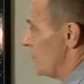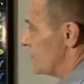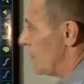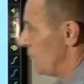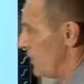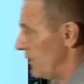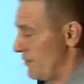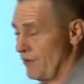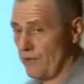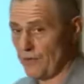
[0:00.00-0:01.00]
So
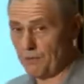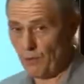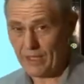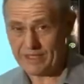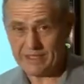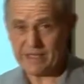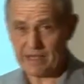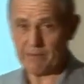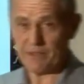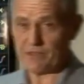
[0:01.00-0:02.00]
the broad
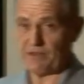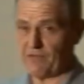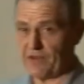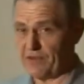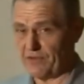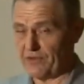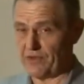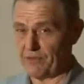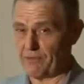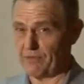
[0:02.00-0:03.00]
segments of
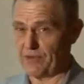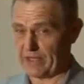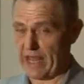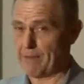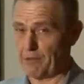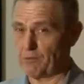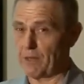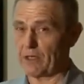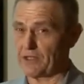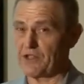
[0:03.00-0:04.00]
the capital
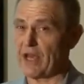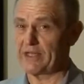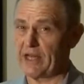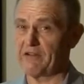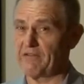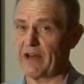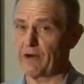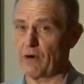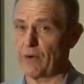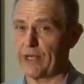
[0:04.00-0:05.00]
markets
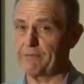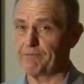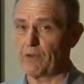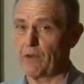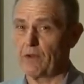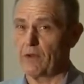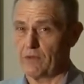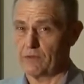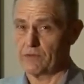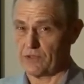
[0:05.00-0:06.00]
identified already,
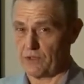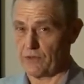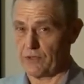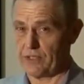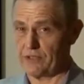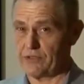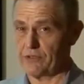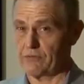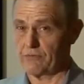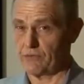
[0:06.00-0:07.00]

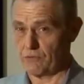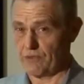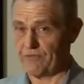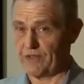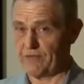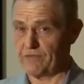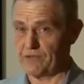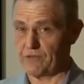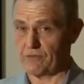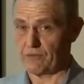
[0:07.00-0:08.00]
securities,
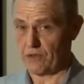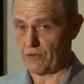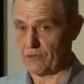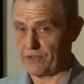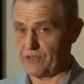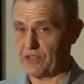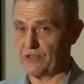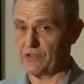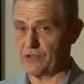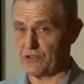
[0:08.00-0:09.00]
derivatives,
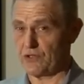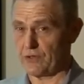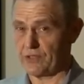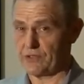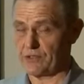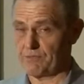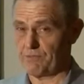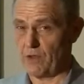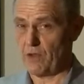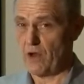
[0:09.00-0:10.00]
currencies, and insurance.
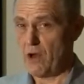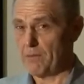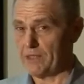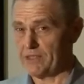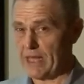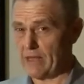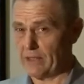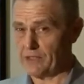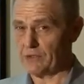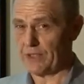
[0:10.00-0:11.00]
But now
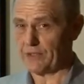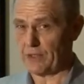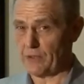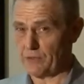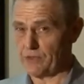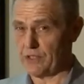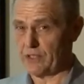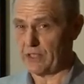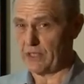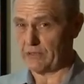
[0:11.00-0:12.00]
let's look at those
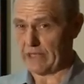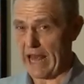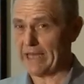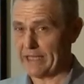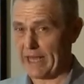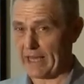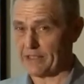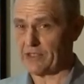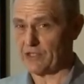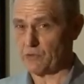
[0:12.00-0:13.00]
in
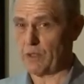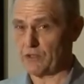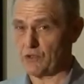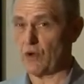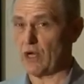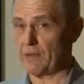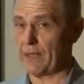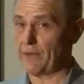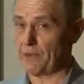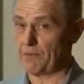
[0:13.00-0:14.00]
context, as well as talk
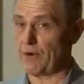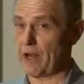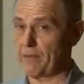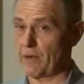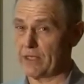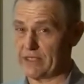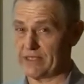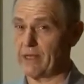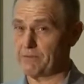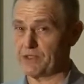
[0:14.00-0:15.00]
about the primary
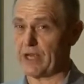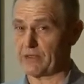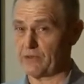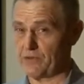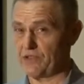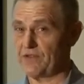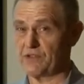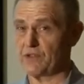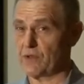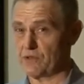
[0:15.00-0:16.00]
subsectors of
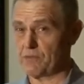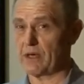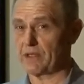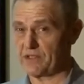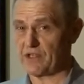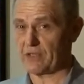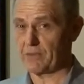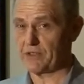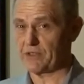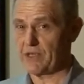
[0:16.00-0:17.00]
each of those market
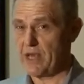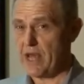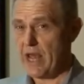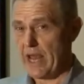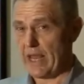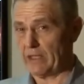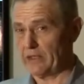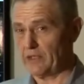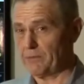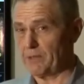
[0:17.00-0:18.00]
segments, and a
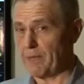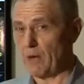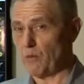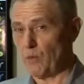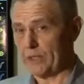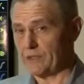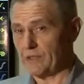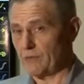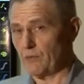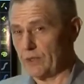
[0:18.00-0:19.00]
little bit about what